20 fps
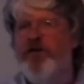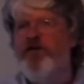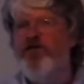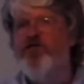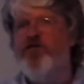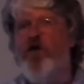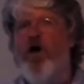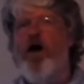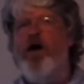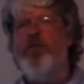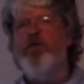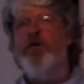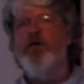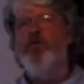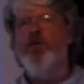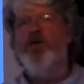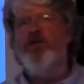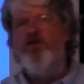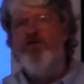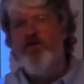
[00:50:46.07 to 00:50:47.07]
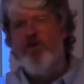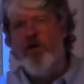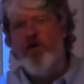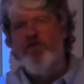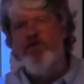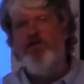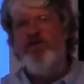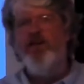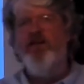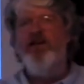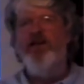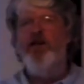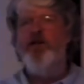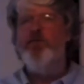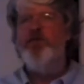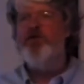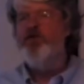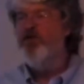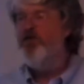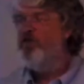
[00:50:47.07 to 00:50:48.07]
in astronomy when you start seeing
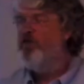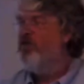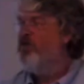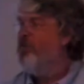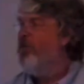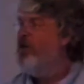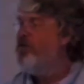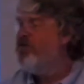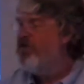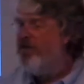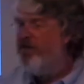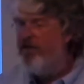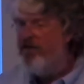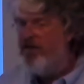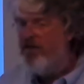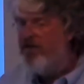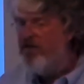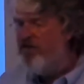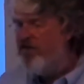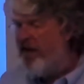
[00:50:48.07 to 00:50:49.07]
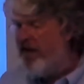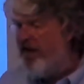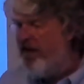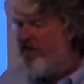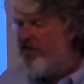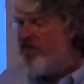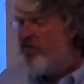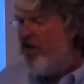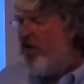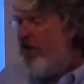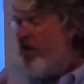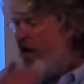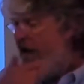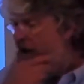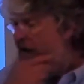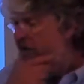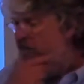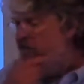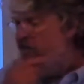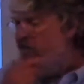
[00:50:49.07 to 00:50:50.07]
images, especially these days.
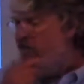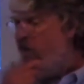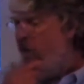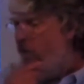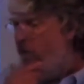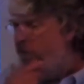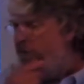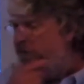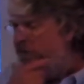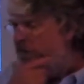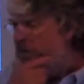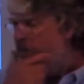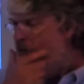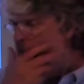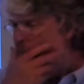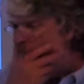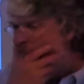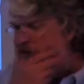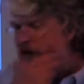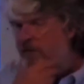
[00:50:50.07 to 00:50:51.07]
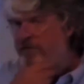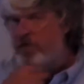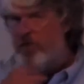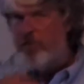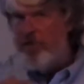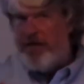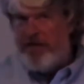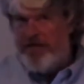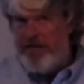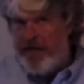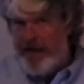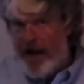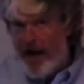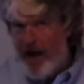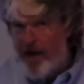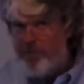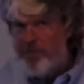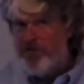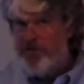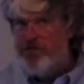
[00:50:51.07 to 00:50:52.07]
Is you know you almost have to read the
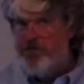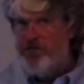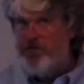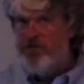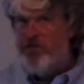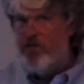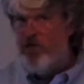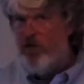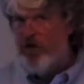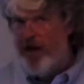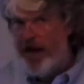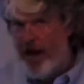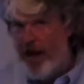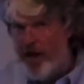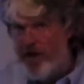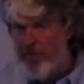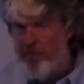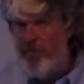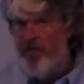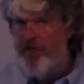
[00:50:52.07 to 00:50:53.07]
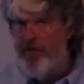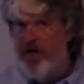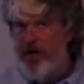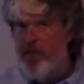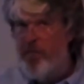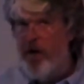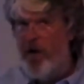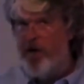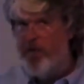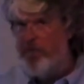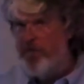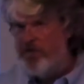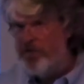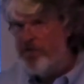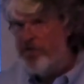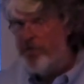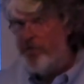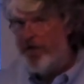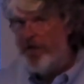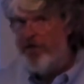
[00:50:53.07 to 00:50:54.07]
captions and look at them and think about them a
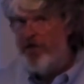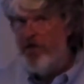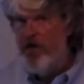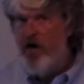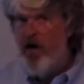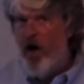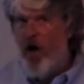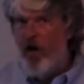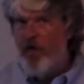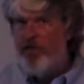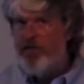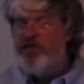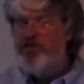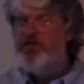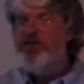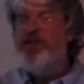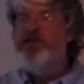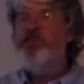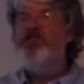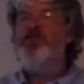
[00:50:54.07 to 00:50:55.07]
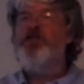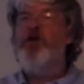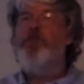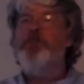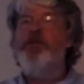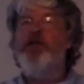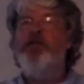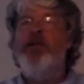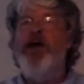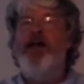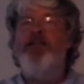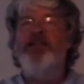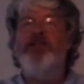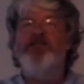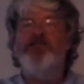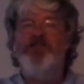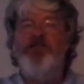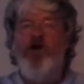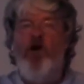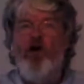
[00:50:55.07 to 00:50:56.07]
little bit. Are you seeing something then
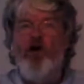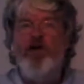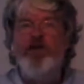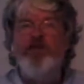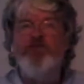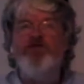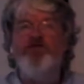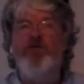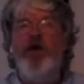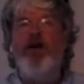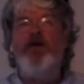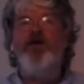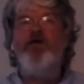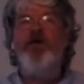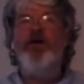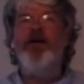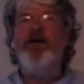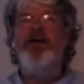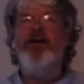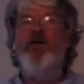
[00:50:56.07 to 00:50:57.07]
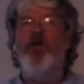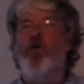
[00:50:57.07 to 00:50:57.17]
that's an artist's rendering